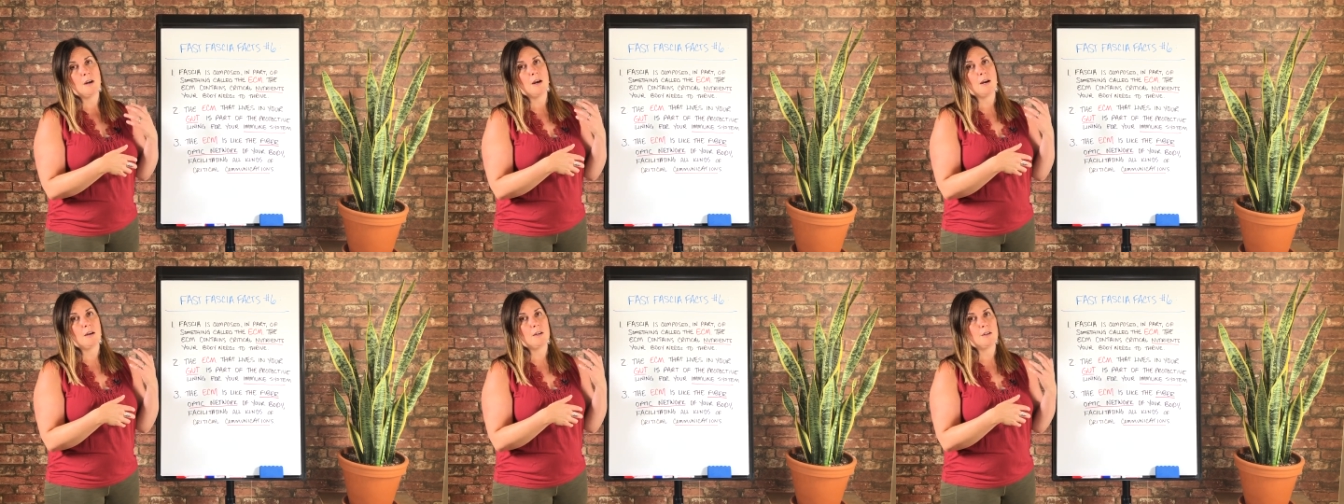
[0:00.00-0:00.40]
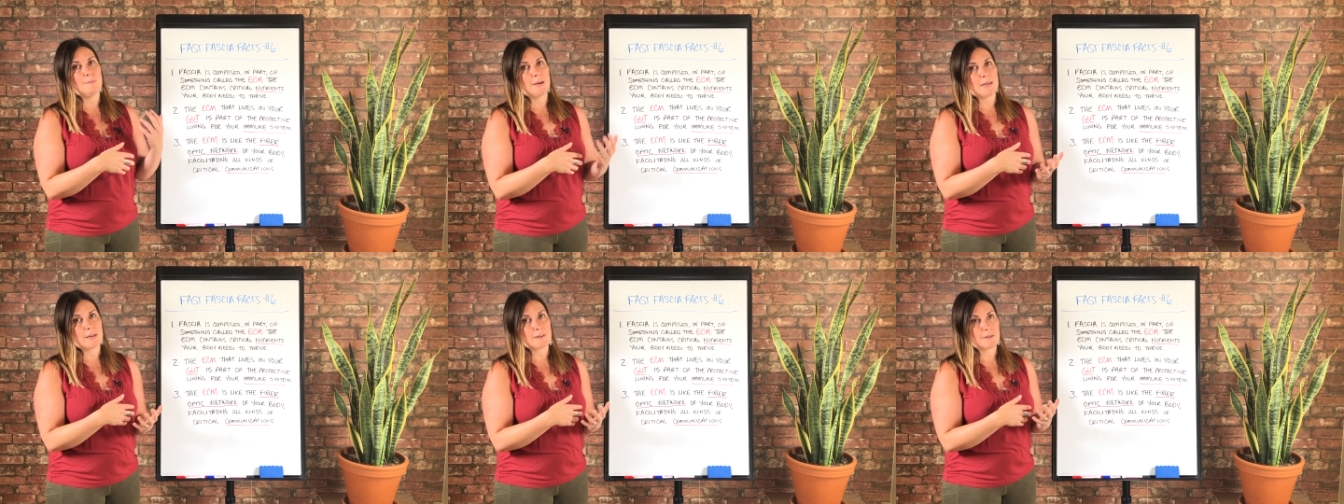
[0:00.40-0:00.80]
Uh, you
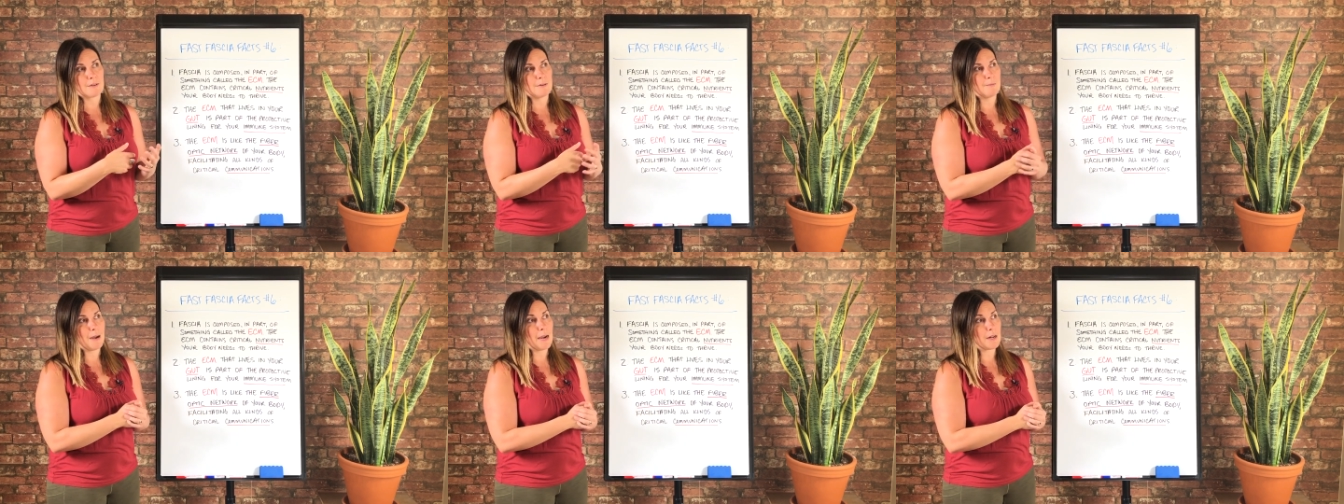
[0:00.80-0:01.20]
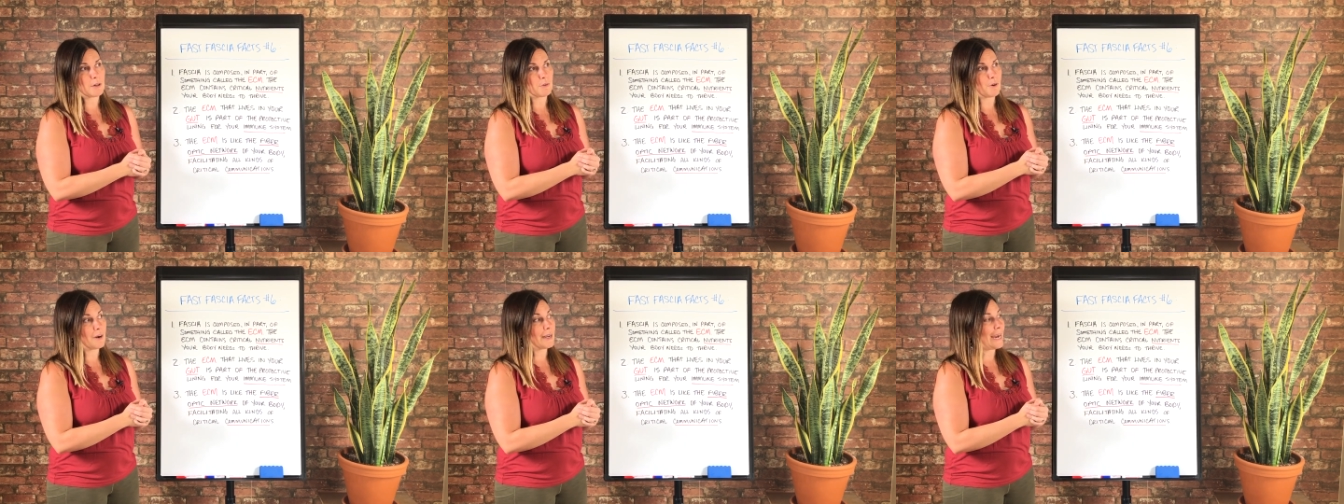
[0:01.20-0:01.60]
might get some
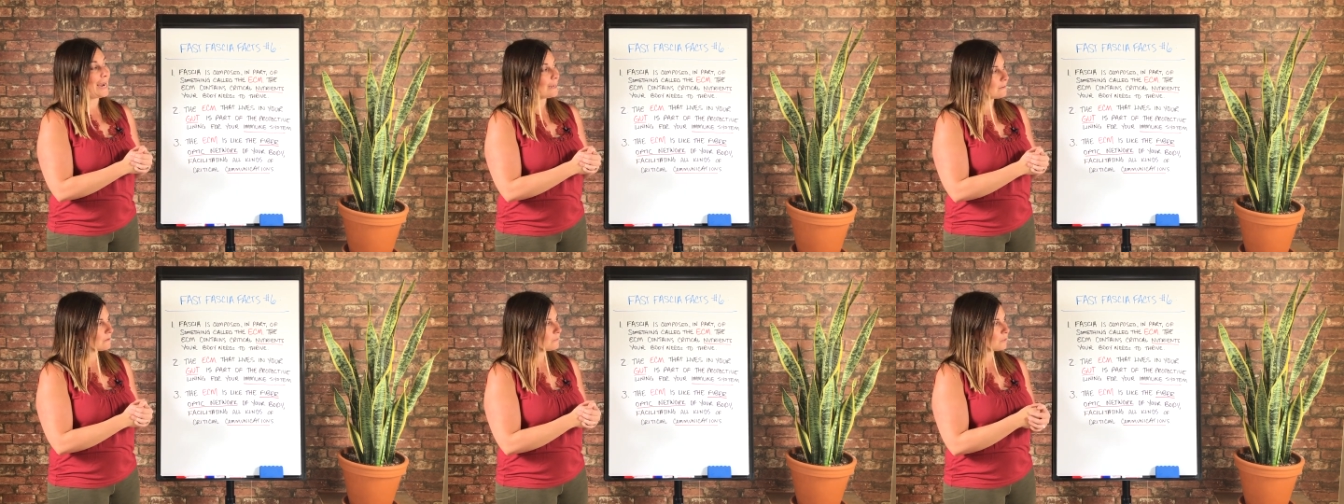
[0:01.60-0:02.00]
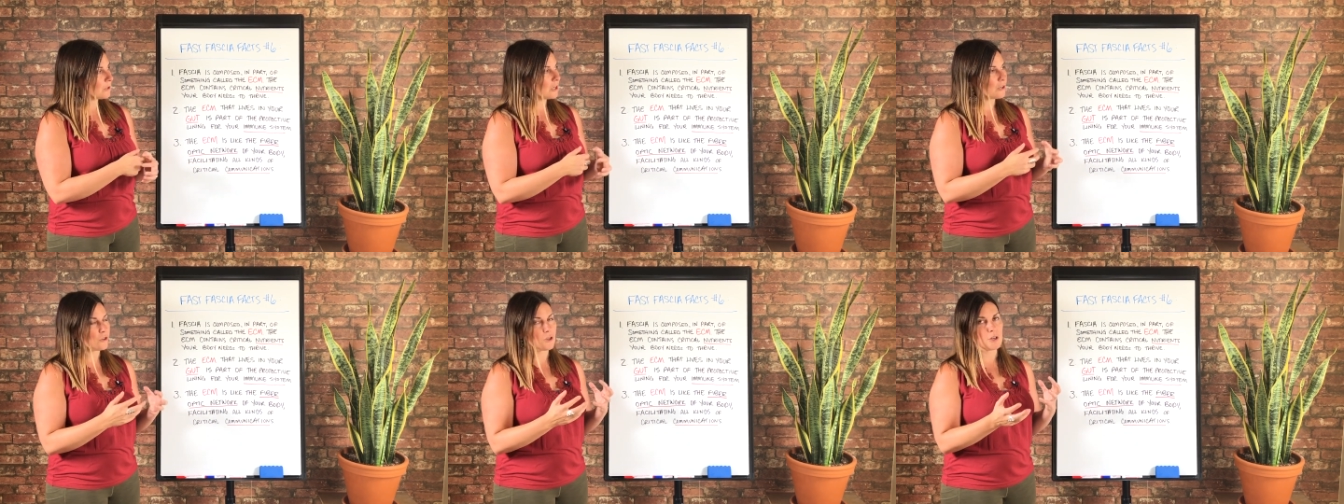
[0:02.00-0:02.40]
hyaluronic acid
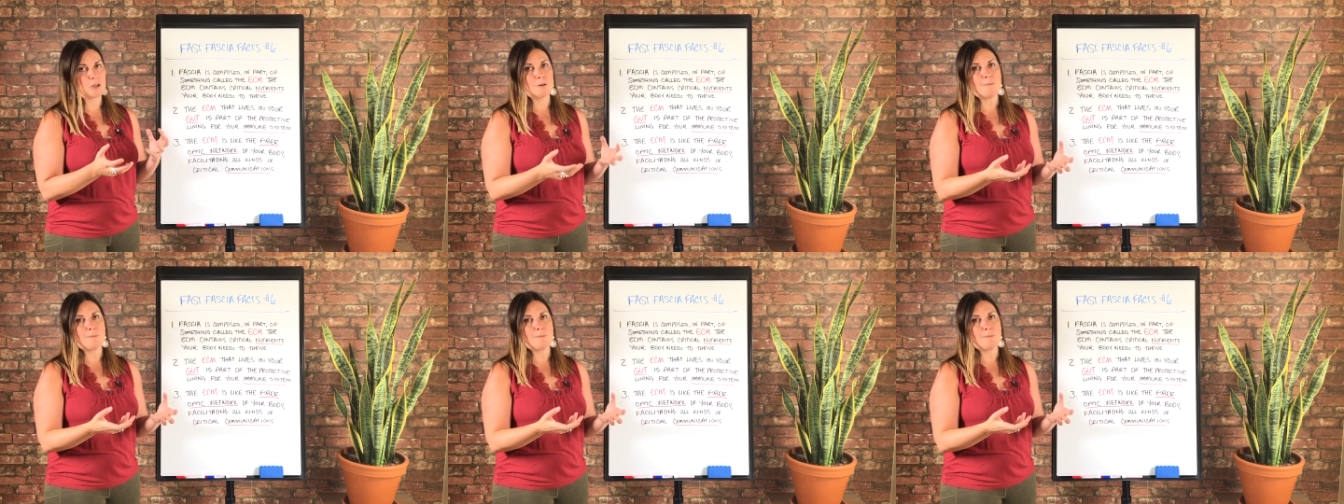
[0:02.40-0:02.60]
production.